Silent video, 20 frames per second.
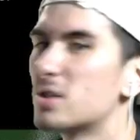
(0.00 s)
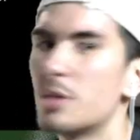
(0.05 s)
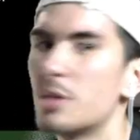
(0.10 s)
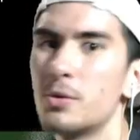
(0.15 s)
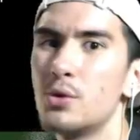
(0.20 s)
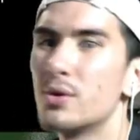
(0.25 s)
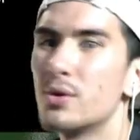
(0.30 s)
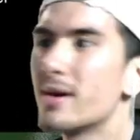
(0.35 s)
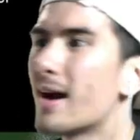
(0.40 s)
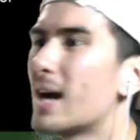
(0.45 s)
Some
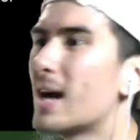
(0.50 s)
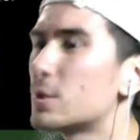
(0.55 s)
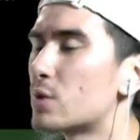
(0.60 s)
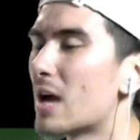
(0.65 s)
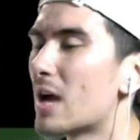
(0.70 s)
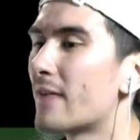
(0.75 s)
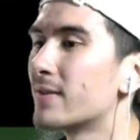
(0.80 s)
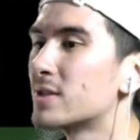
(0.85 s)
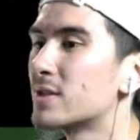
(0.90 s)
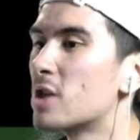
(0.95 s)
of you guys were
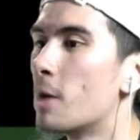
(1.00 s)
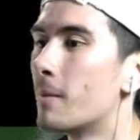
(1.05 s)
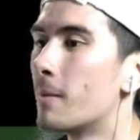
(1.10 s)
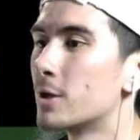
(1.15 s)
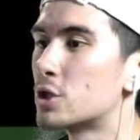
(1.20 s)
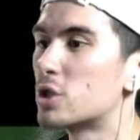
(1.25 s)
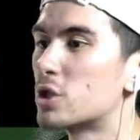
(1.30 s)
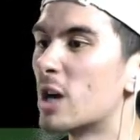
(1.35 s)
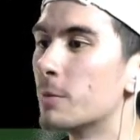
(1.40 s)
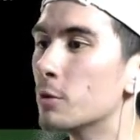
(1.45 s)
having so
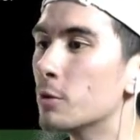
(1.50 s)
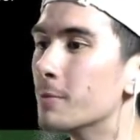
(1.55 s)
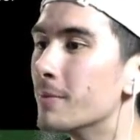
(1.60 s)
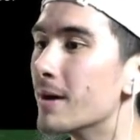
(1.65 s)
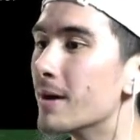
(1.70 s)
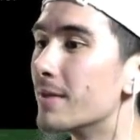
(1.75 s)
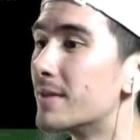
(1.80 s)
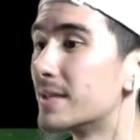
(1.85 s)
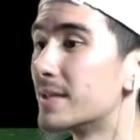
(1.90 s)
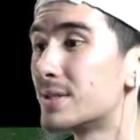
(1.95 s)
much trouble,
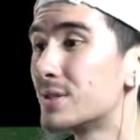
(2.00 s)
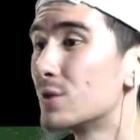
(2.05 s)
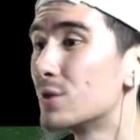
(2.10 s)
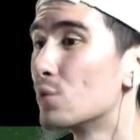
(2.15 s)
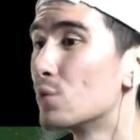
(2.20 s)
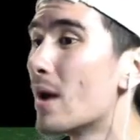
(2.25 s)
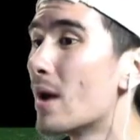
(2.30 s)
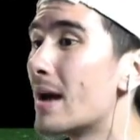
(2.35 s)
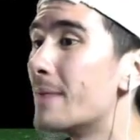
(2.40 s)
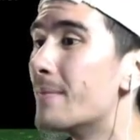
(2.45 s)
but this is
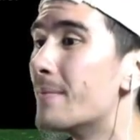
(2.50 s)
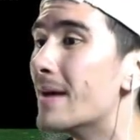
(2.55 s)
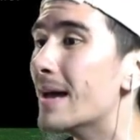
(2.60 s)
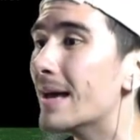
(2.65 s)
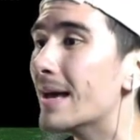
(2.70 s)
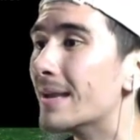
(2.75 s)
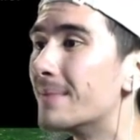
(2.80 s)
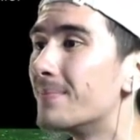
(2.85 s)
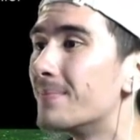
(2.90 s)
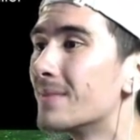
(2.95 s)
the way,
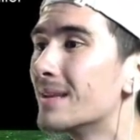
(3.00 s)
man.